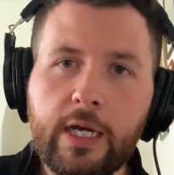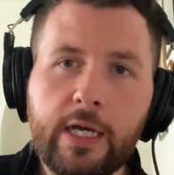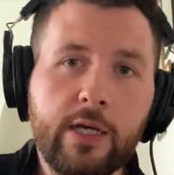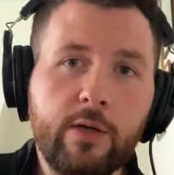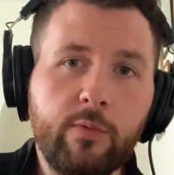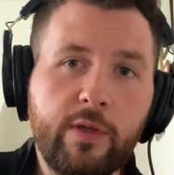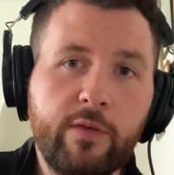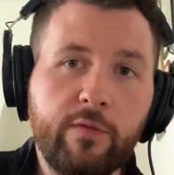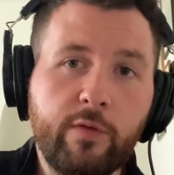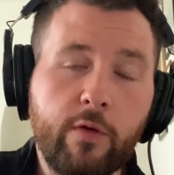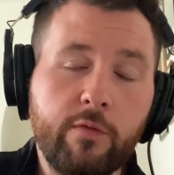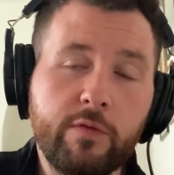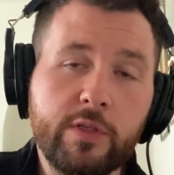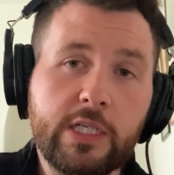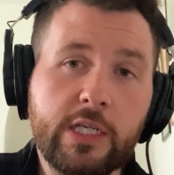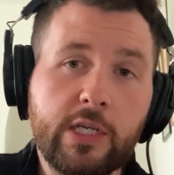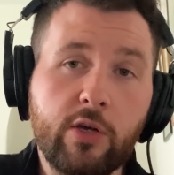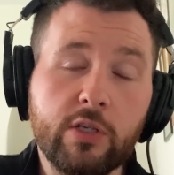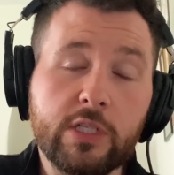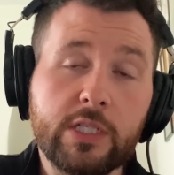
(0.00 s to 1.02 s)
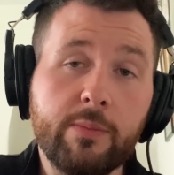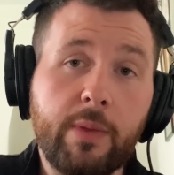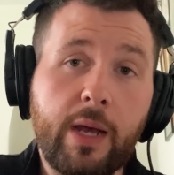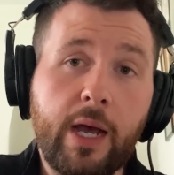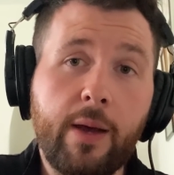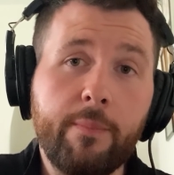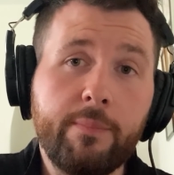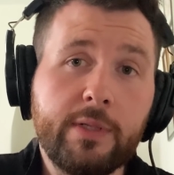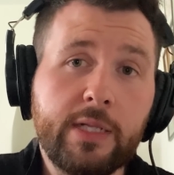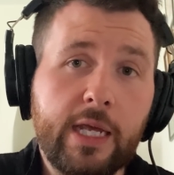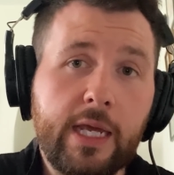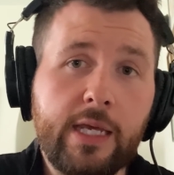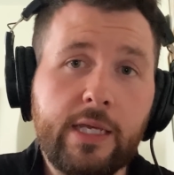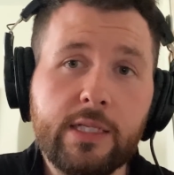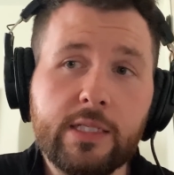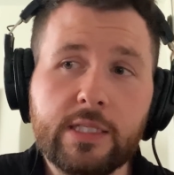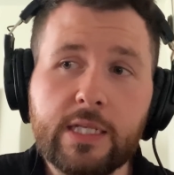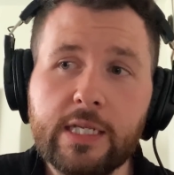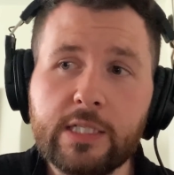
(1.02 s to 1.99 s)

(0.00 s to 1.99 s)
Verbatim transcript: Uh, we've obviously got some updates.